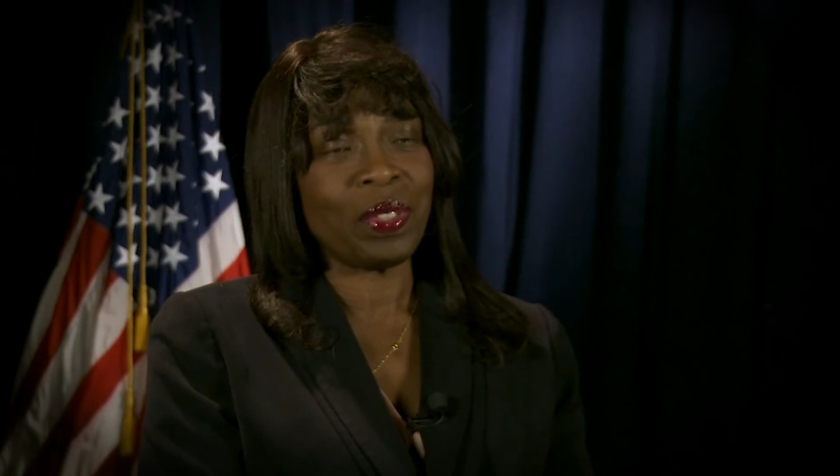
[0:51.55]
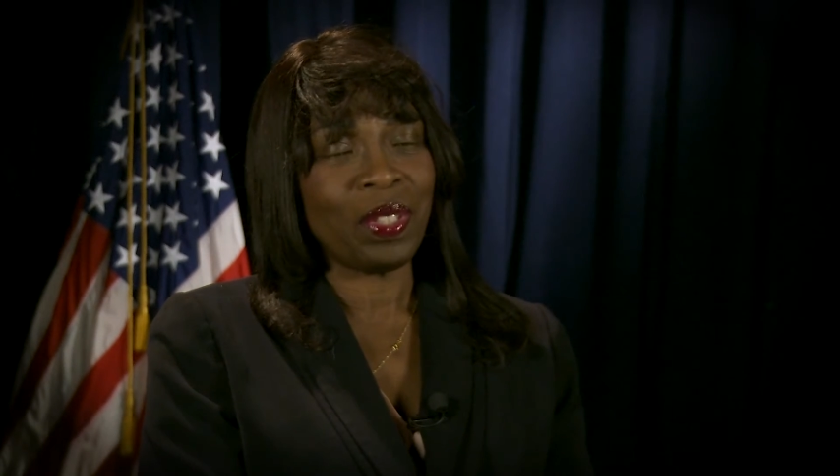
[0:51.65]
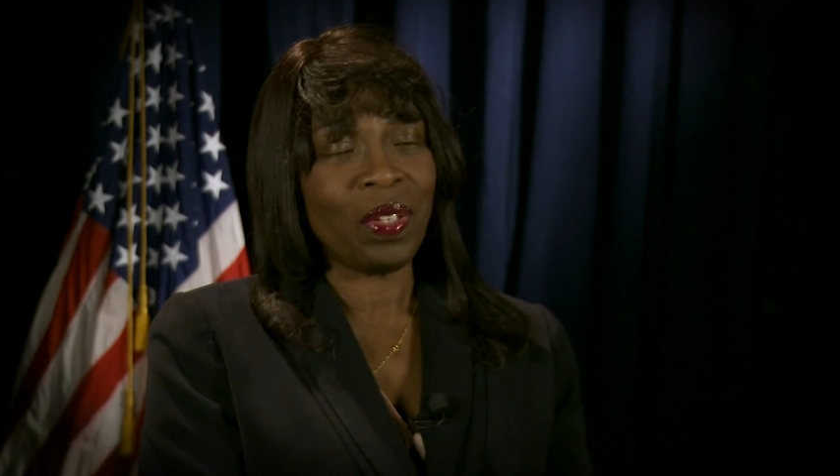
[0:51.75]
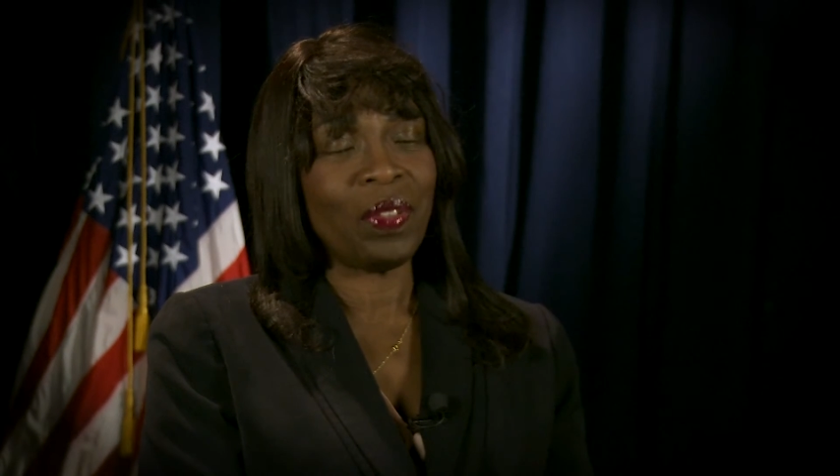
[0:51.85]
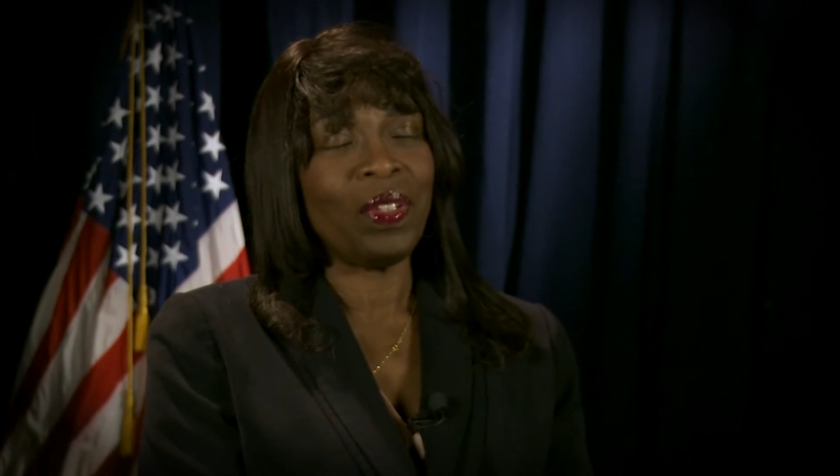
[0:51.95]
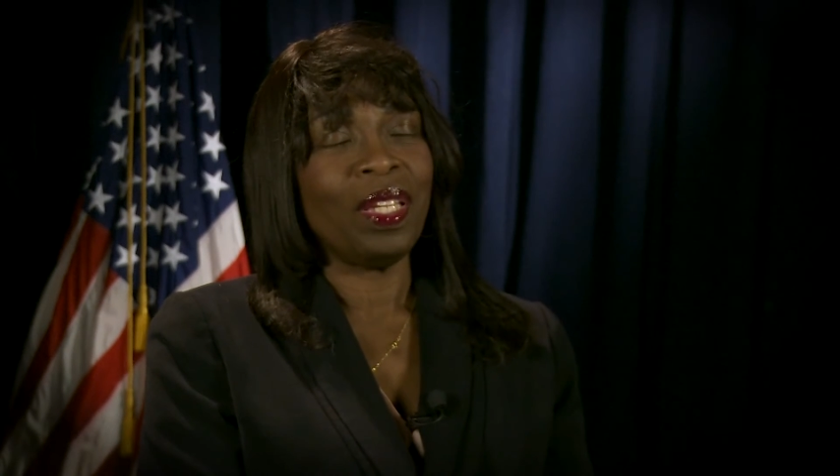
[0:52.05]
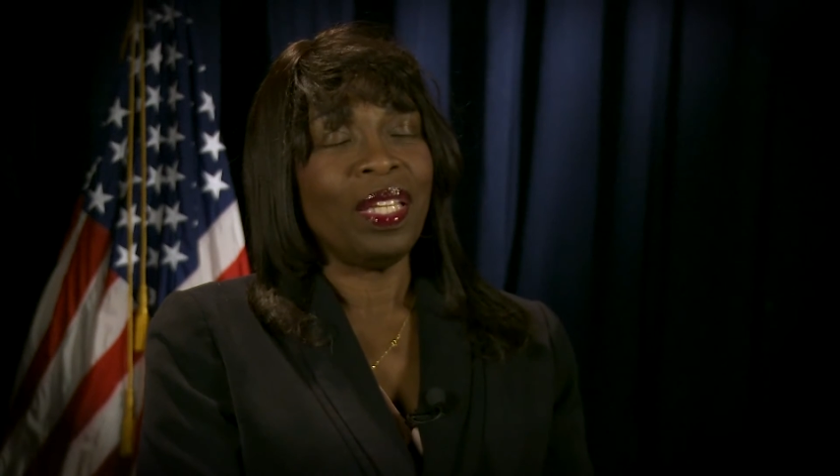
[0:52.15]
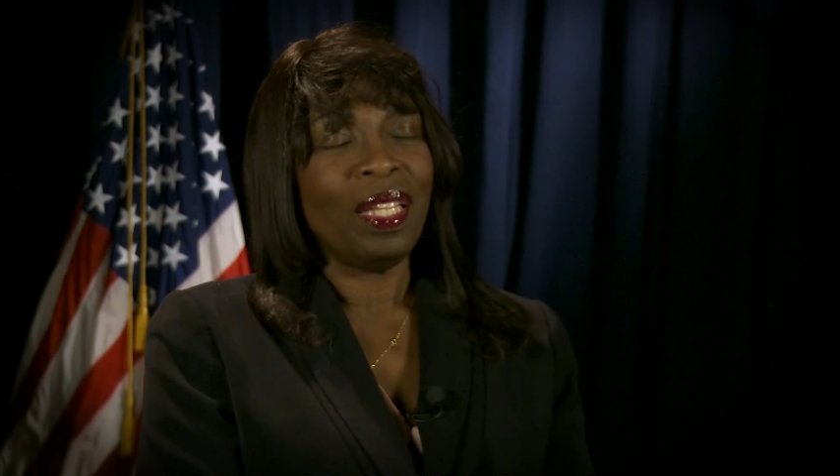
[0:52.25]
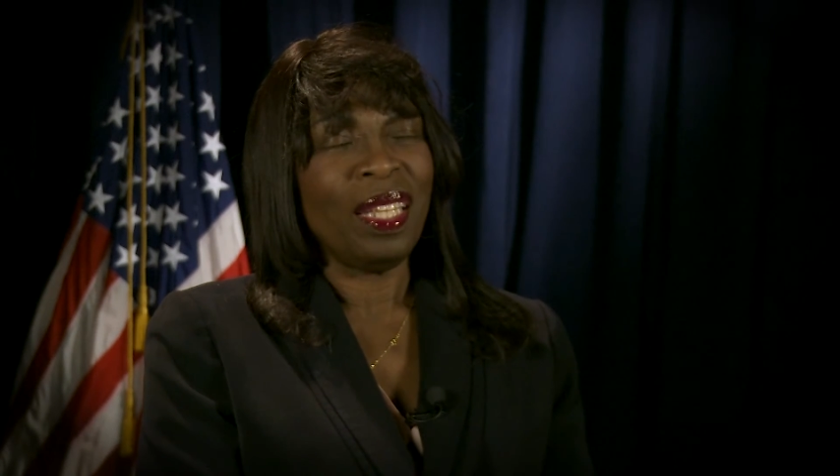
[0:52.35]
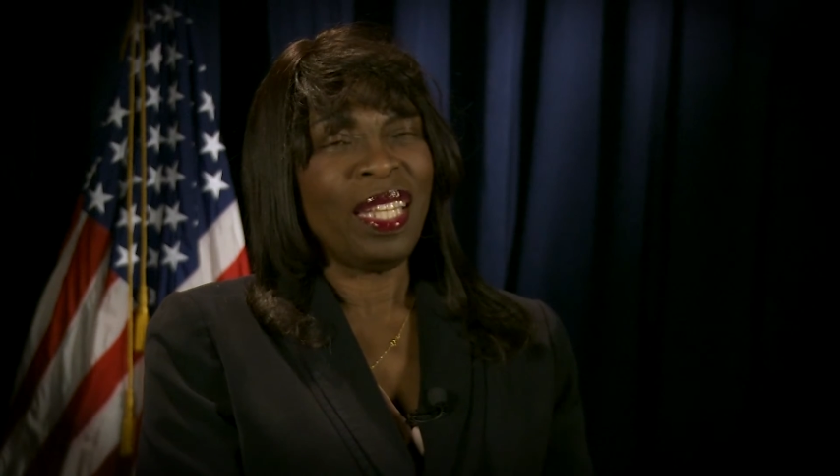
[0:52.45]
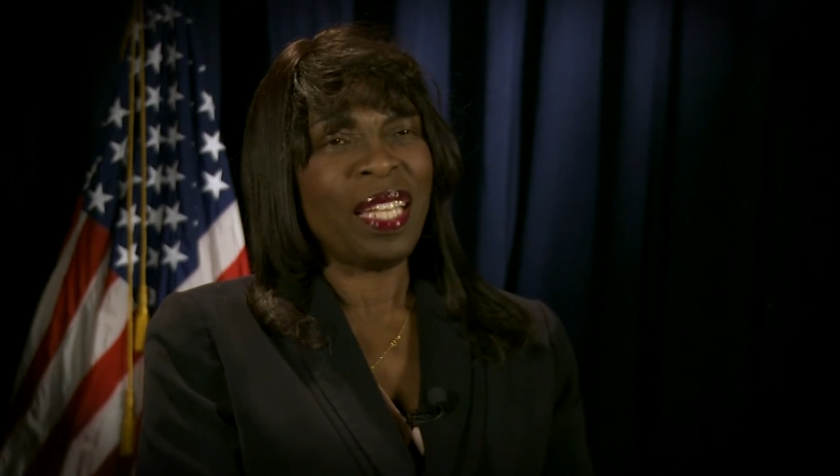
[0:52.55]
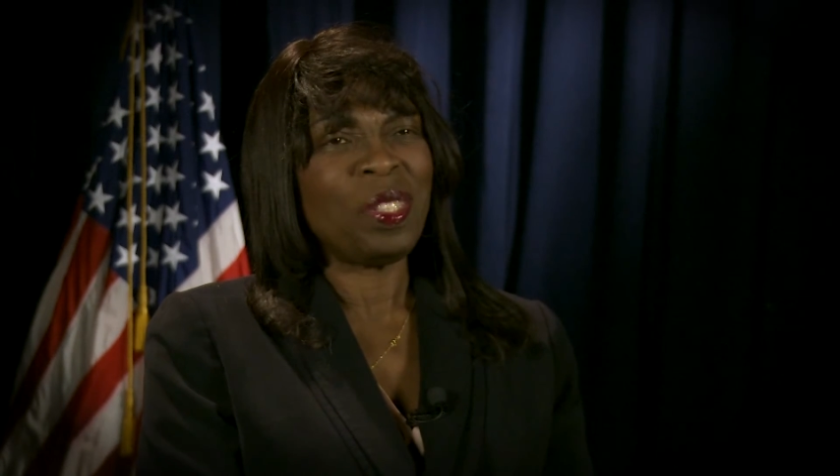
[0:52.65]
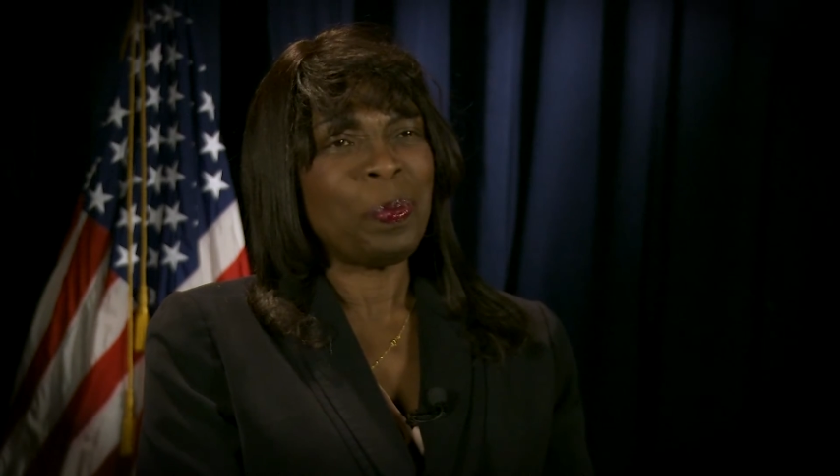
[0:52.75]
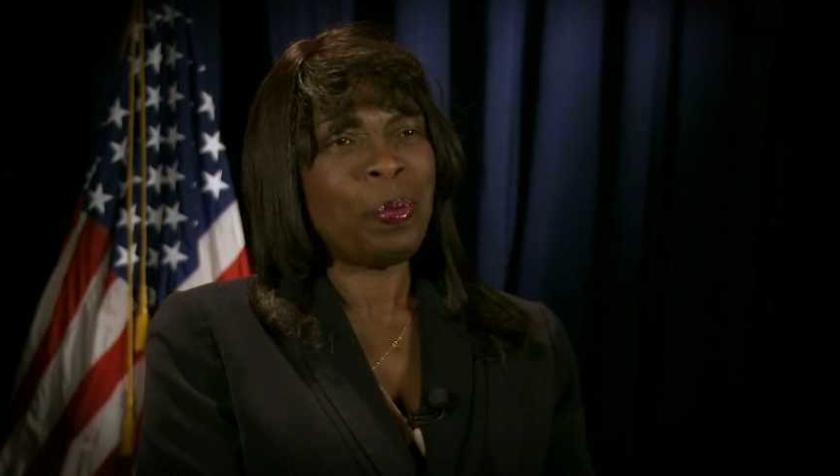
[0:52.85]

So that's